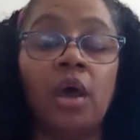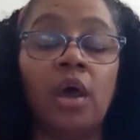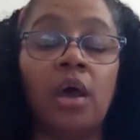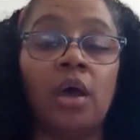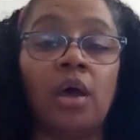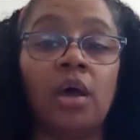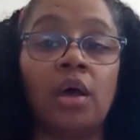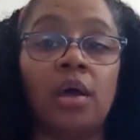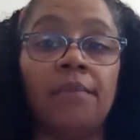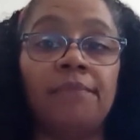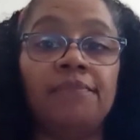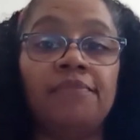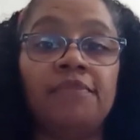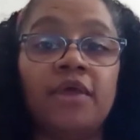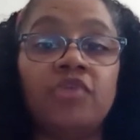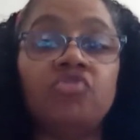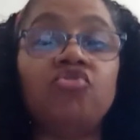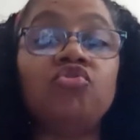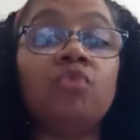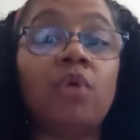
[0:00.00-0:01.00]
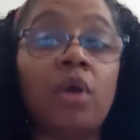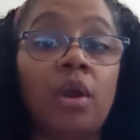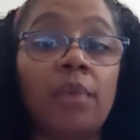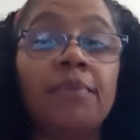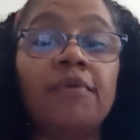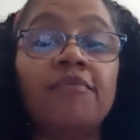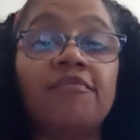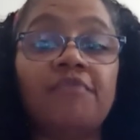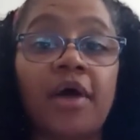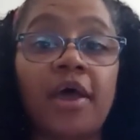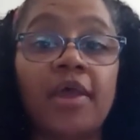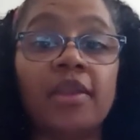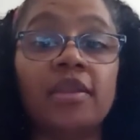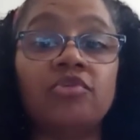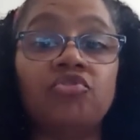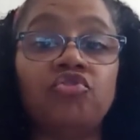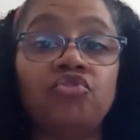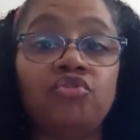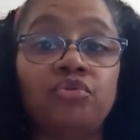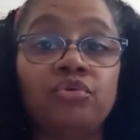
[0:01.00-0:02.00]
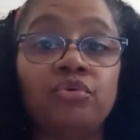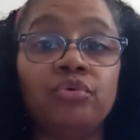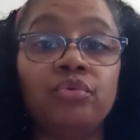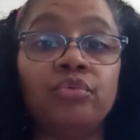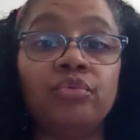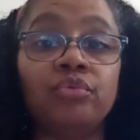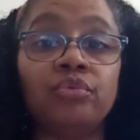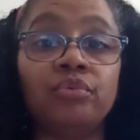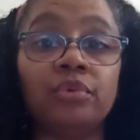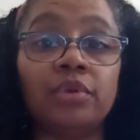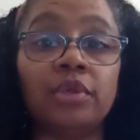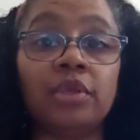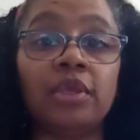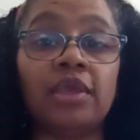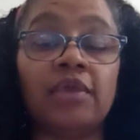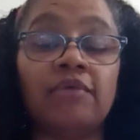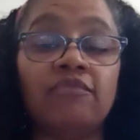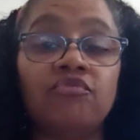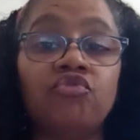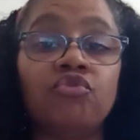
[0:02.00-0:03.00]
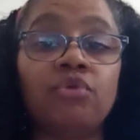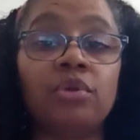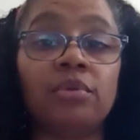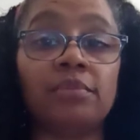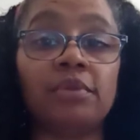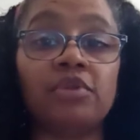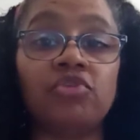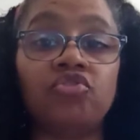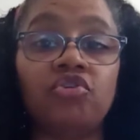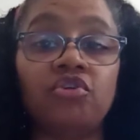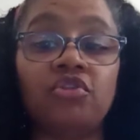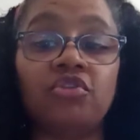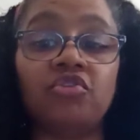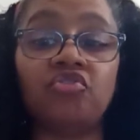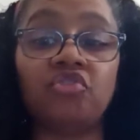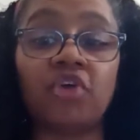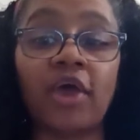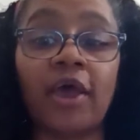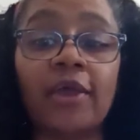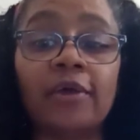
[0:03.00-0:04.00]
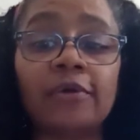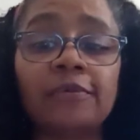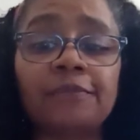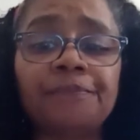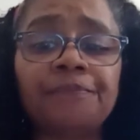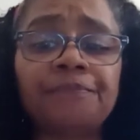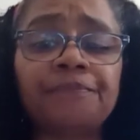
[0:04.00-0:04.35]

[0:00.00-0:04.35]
that you are provided to give treatment to the child.